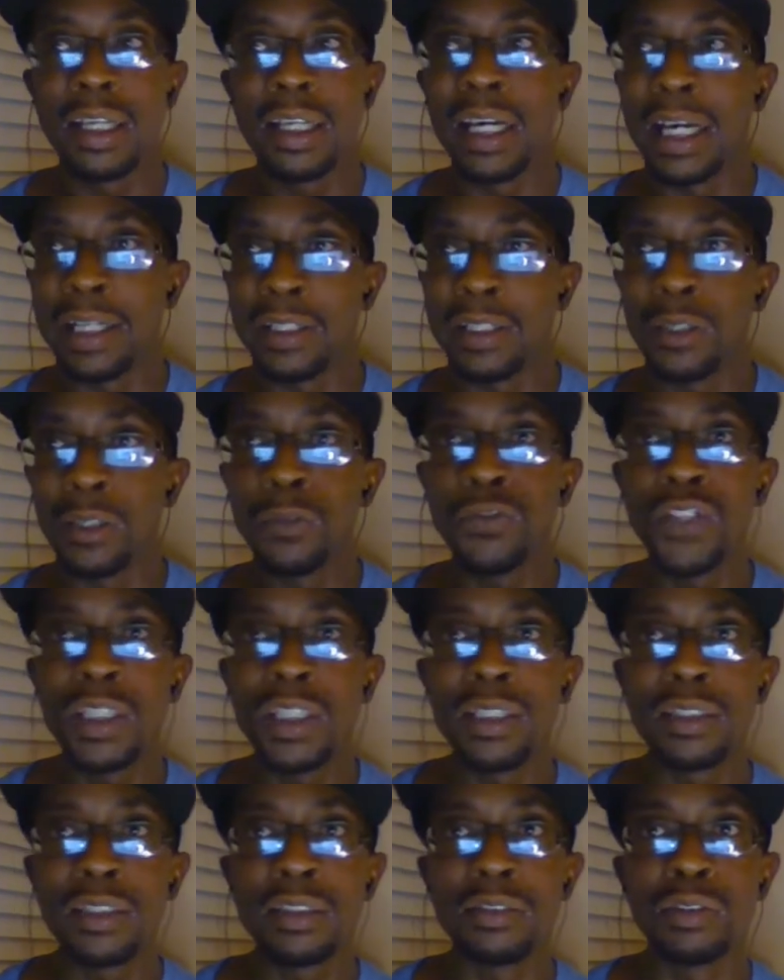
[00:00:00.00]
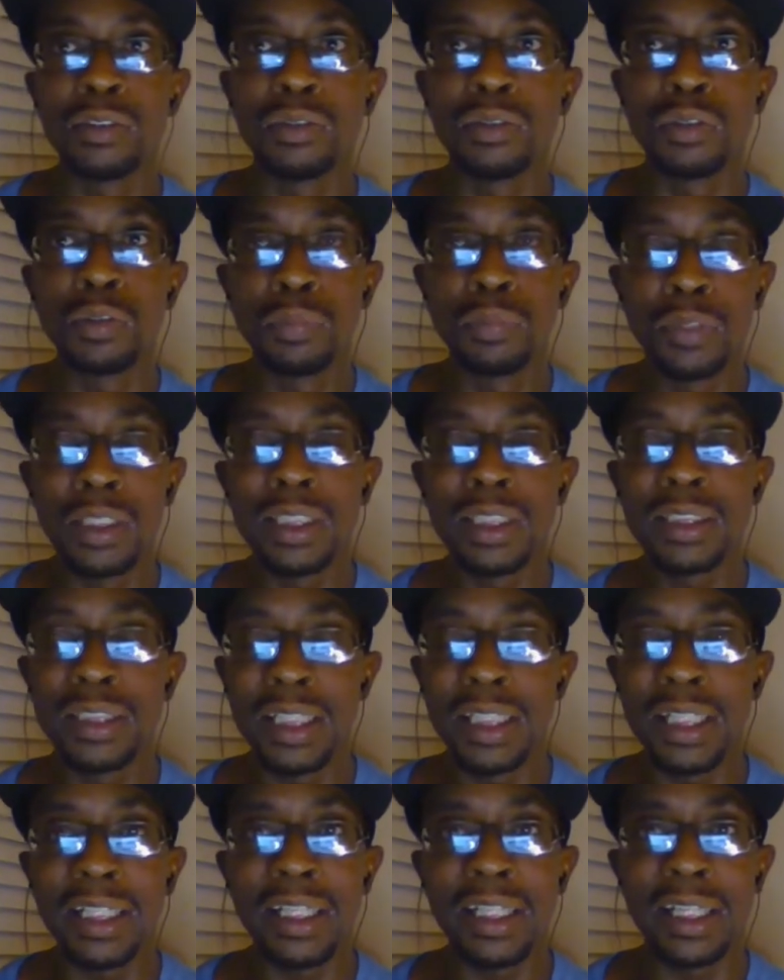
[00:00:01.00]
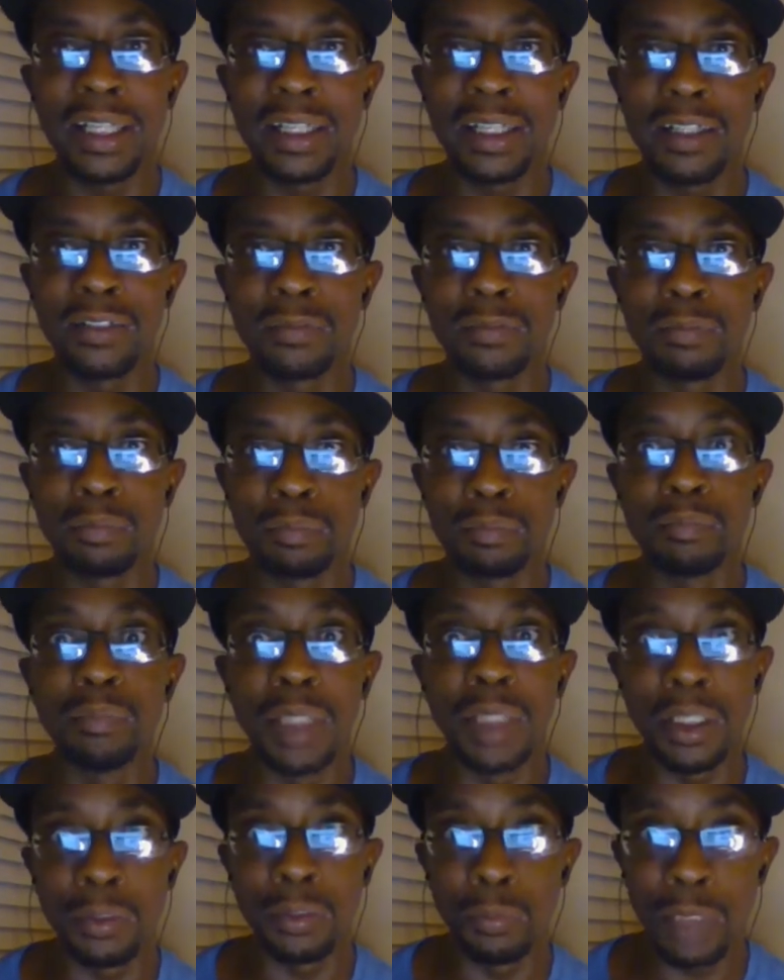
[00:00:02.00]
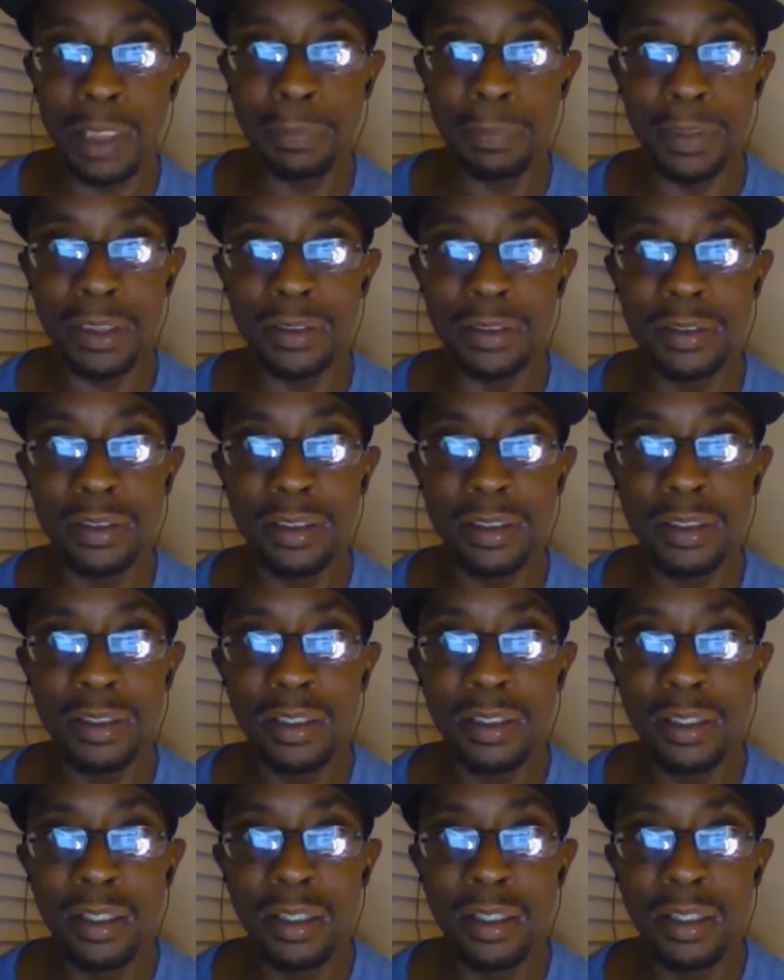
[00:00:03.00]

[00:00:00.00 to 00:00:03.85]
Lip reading: I do feel Drew Brees did have better weapons,